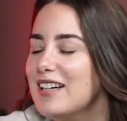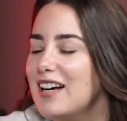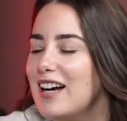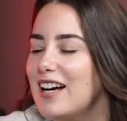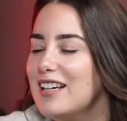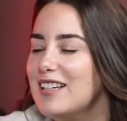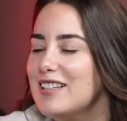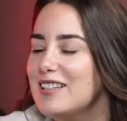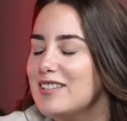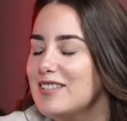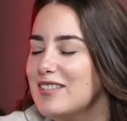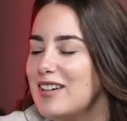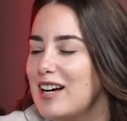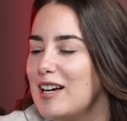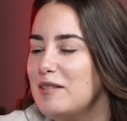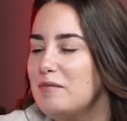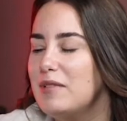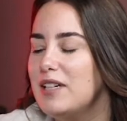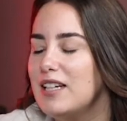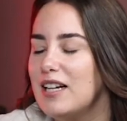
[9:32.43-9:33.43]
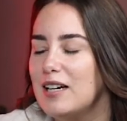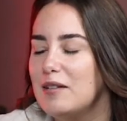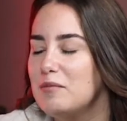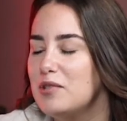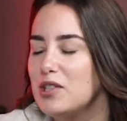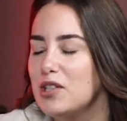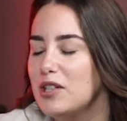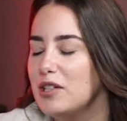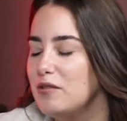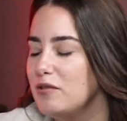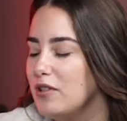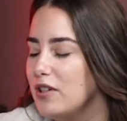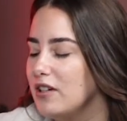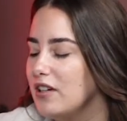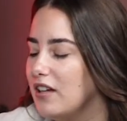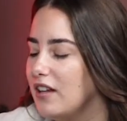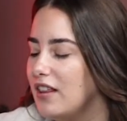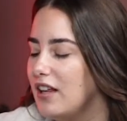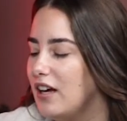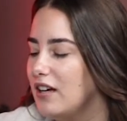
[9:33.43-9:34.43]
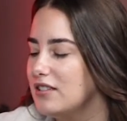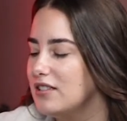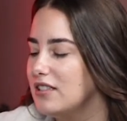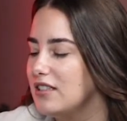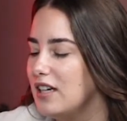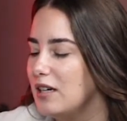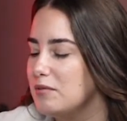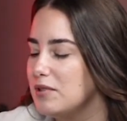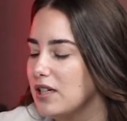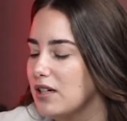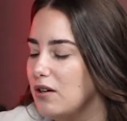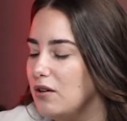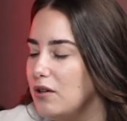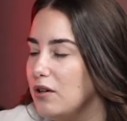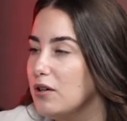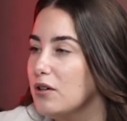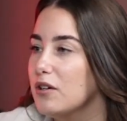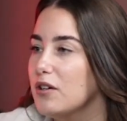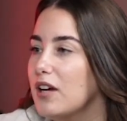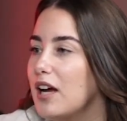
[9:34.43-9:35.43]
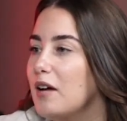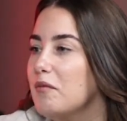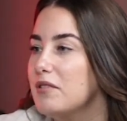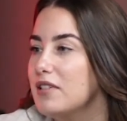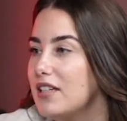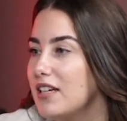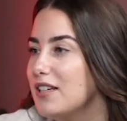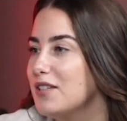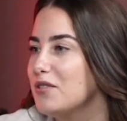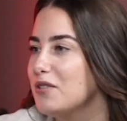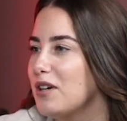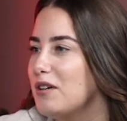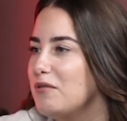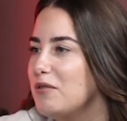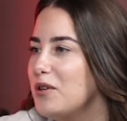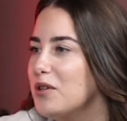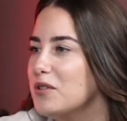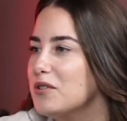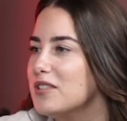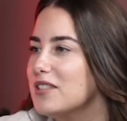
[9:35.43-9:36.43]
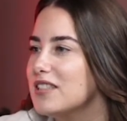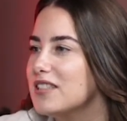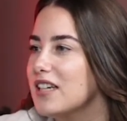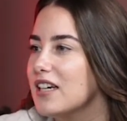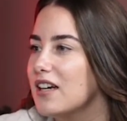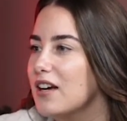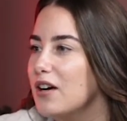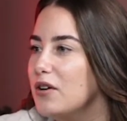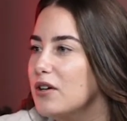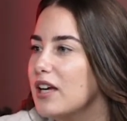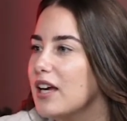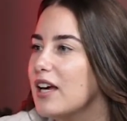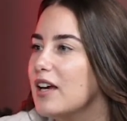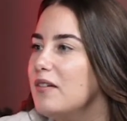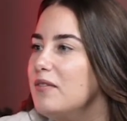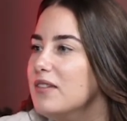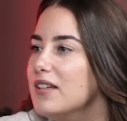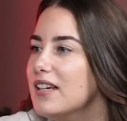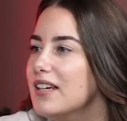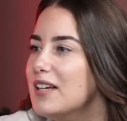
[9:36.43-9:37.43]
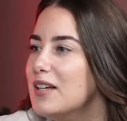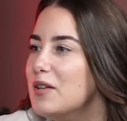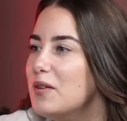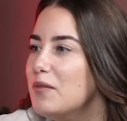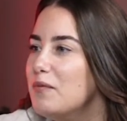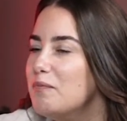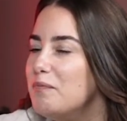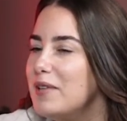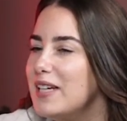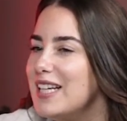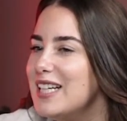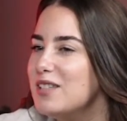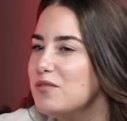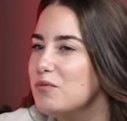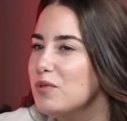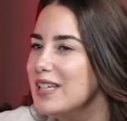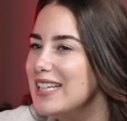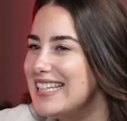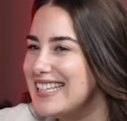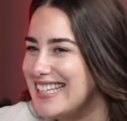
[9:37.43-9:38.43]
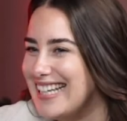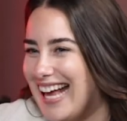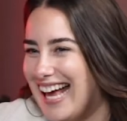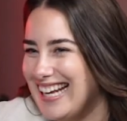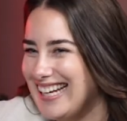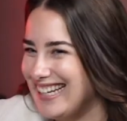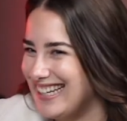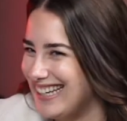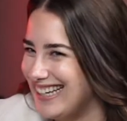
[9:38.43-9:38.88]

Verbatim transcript: I I mean I'm sure you've heard it a thousand times like oh your camera takes great photos it's like okay it's really the editing